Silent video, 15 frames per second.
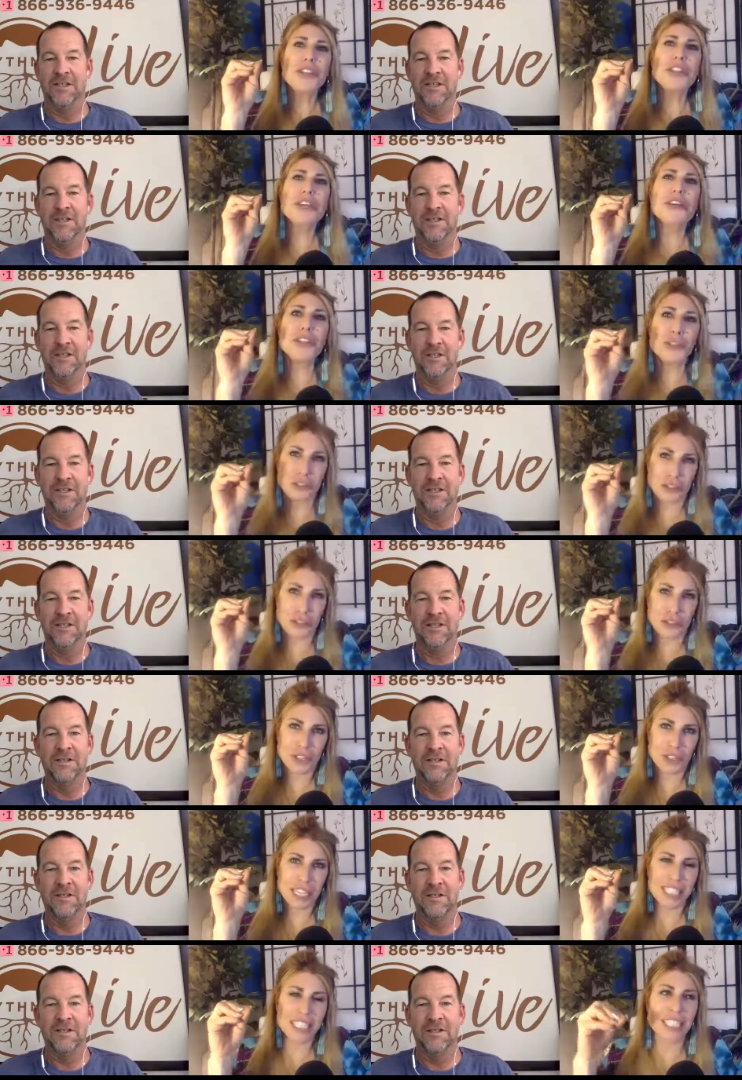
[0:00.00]
Speaker 1: the earth.
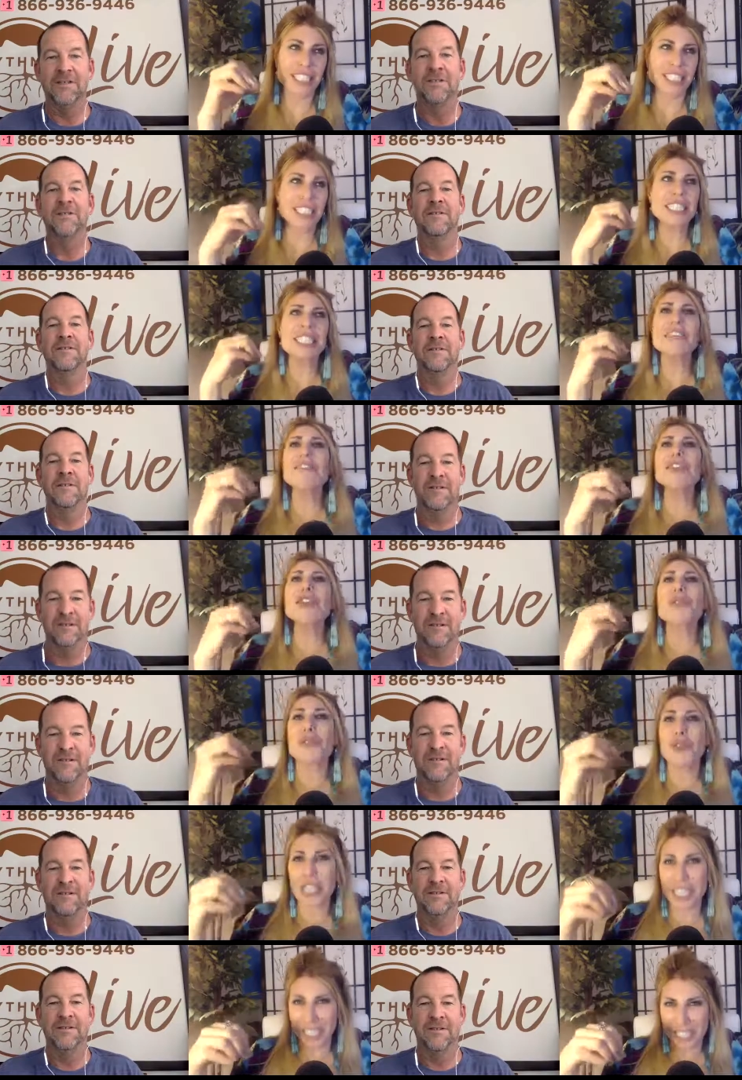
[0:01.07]
It's a living
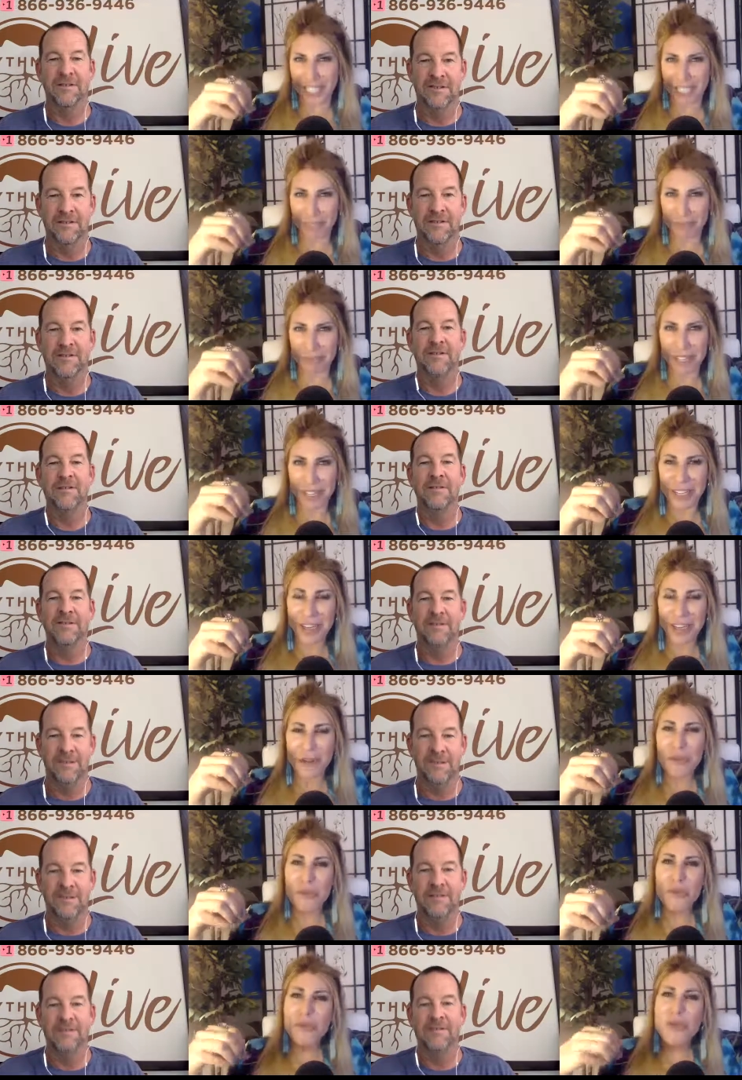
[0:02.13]
organism.
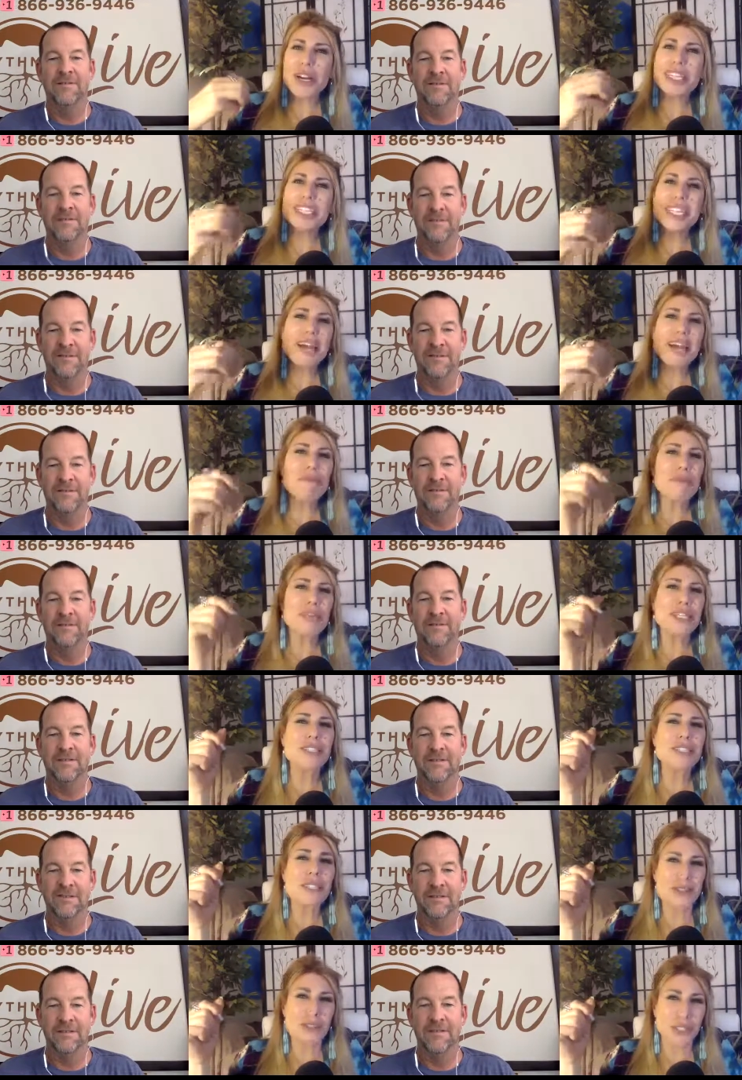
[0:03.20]
What does that mean
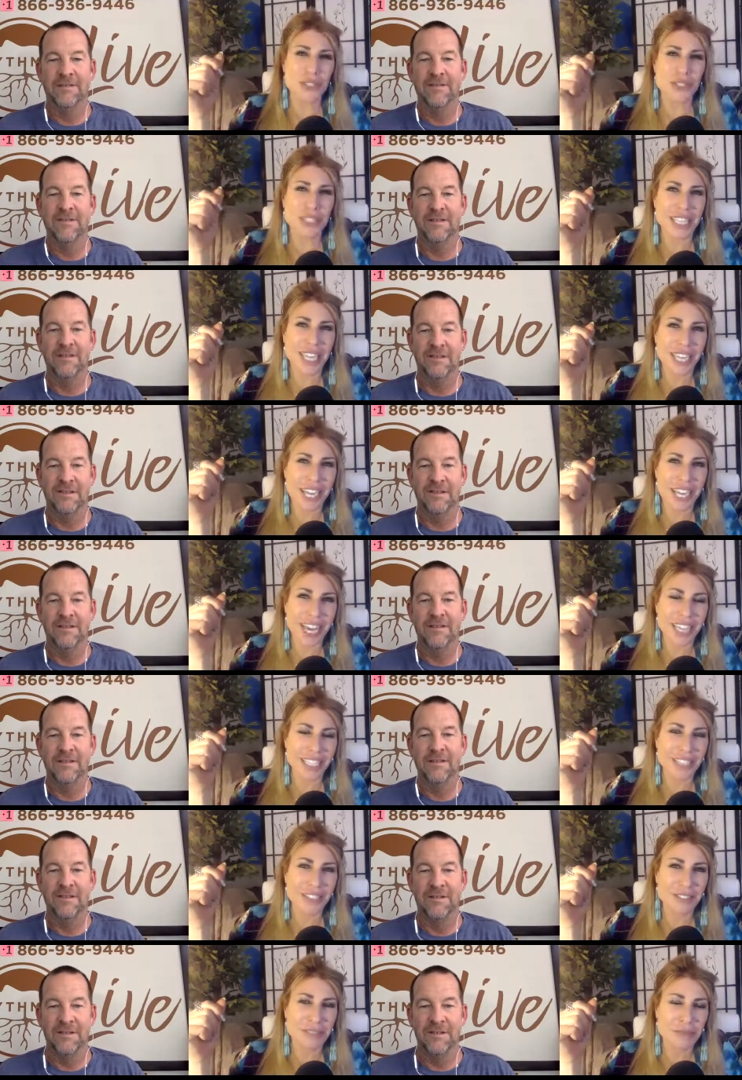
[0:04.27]
to you when you say that?
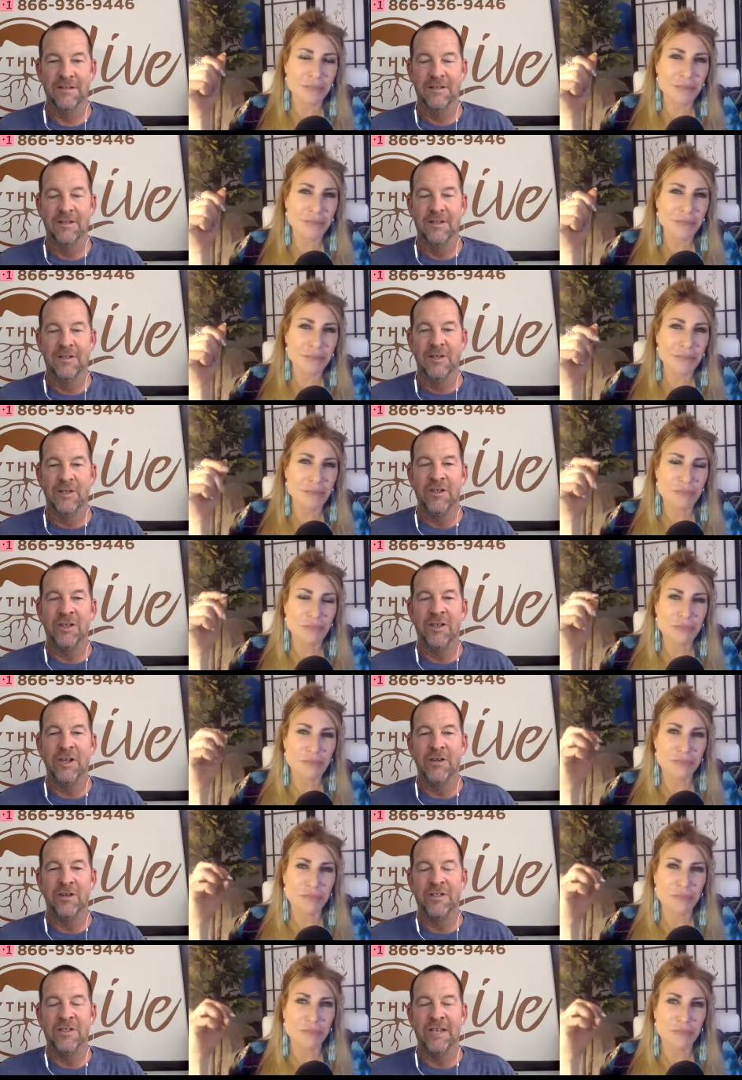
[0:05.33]
Speaker 2: You know,
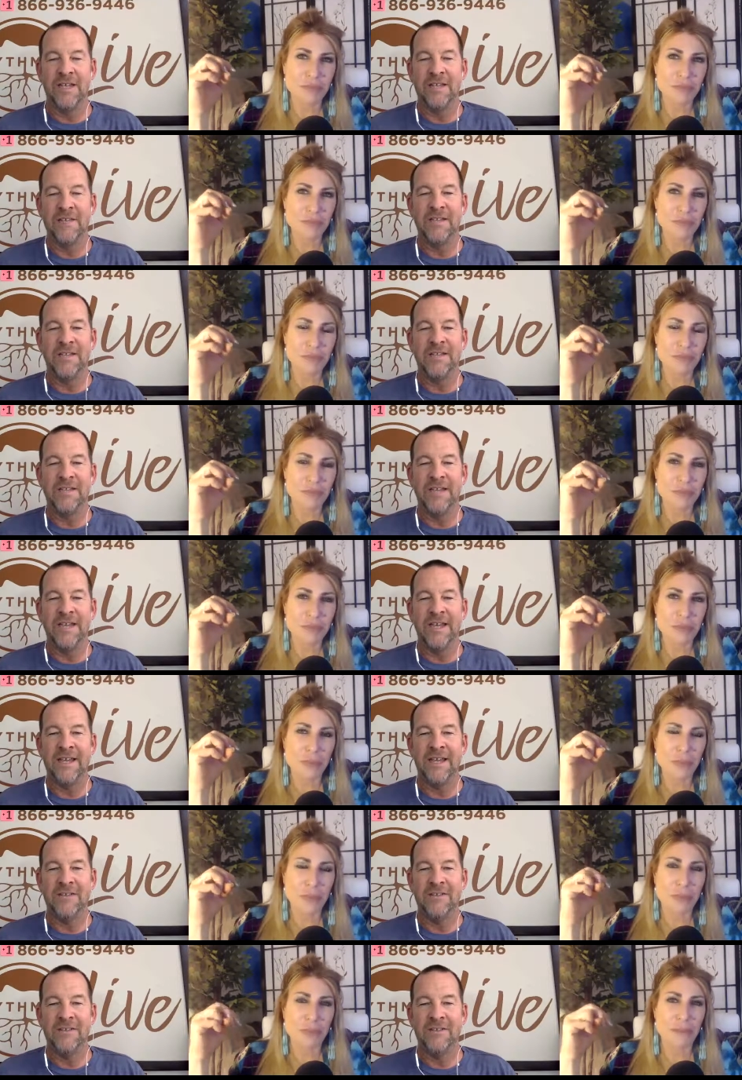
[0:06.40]
it's like these
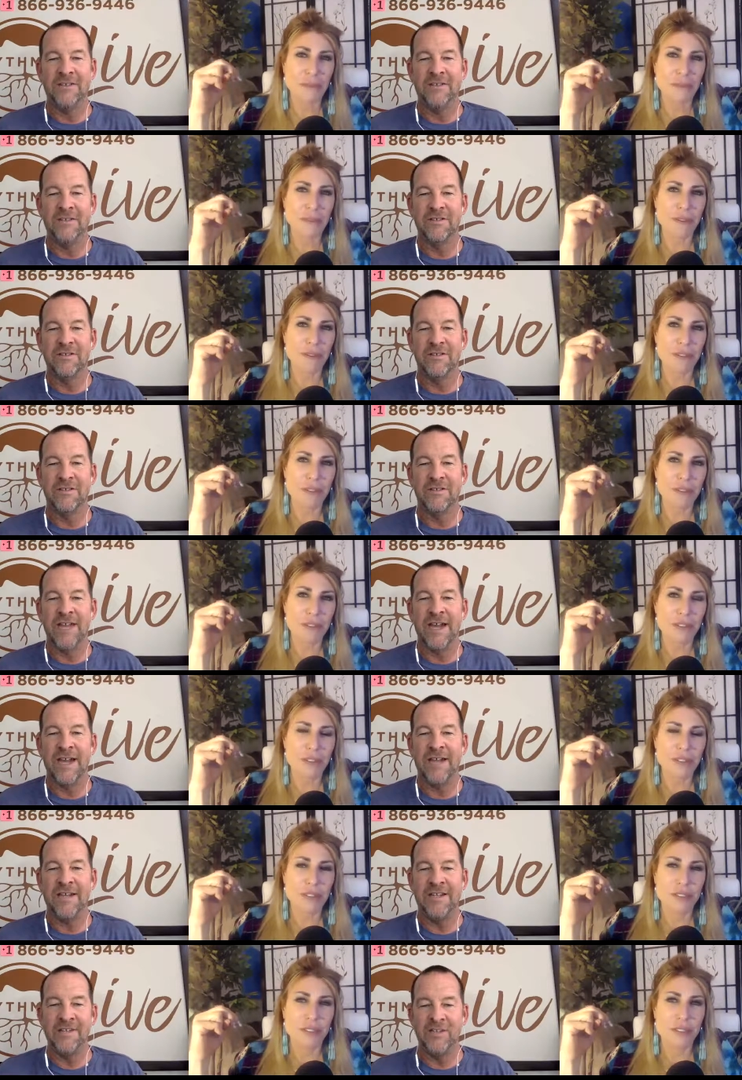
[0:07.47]
days, society
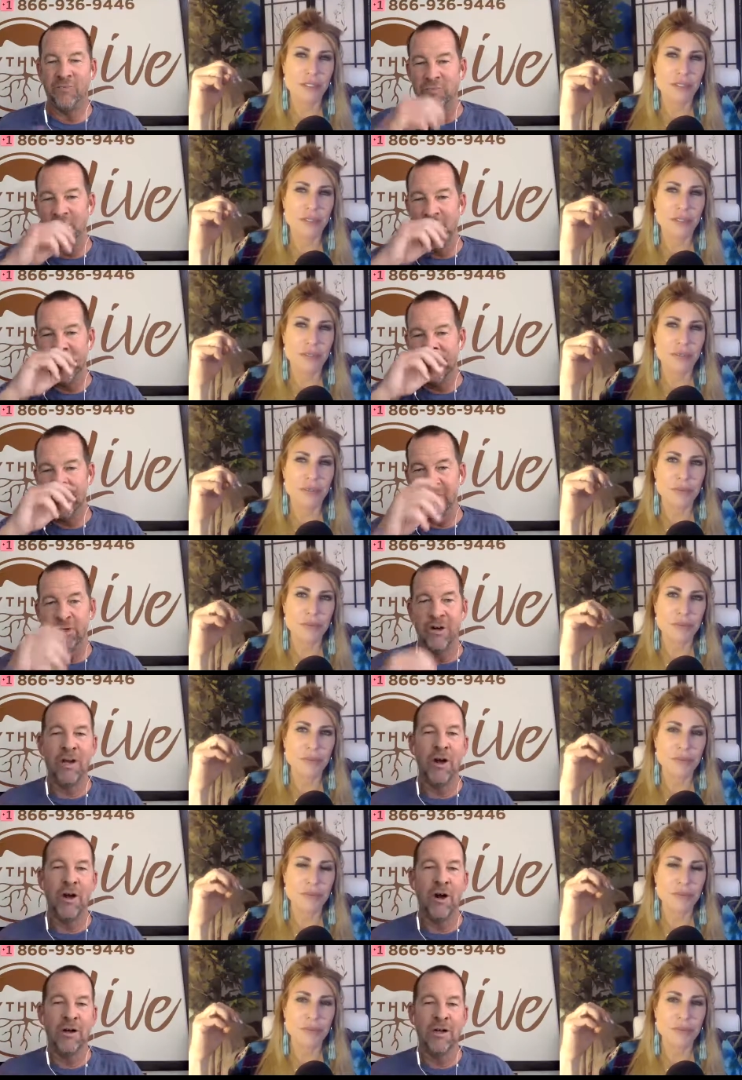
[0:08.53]
is really trying
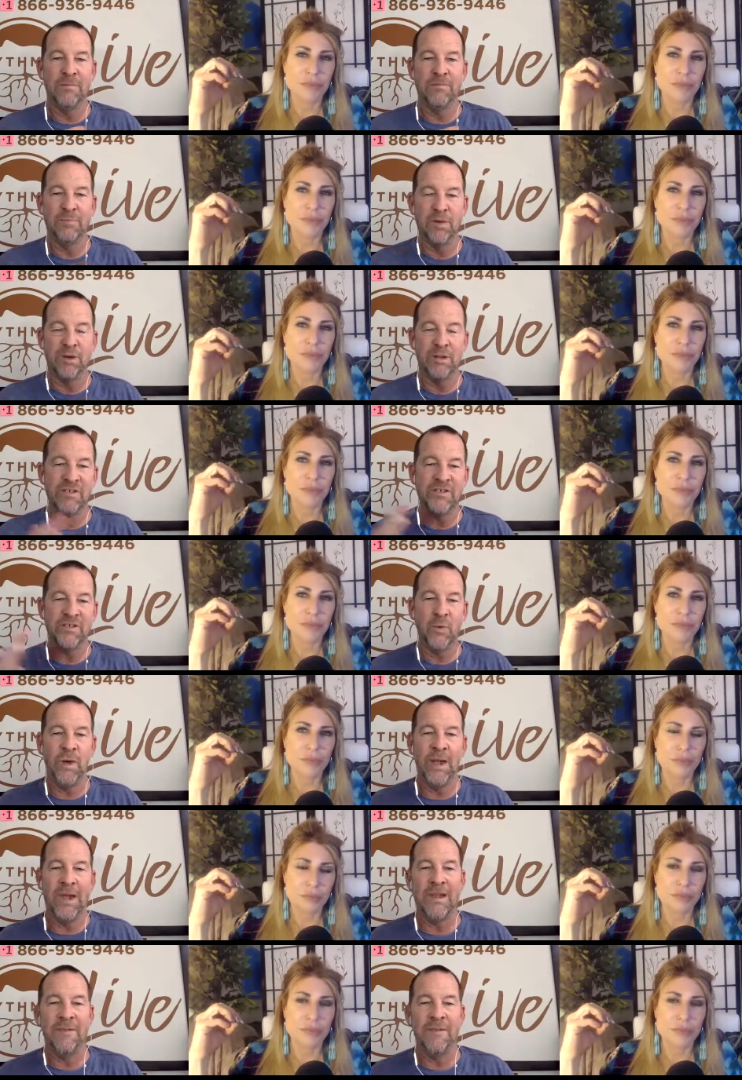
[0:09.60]
hard to pull us away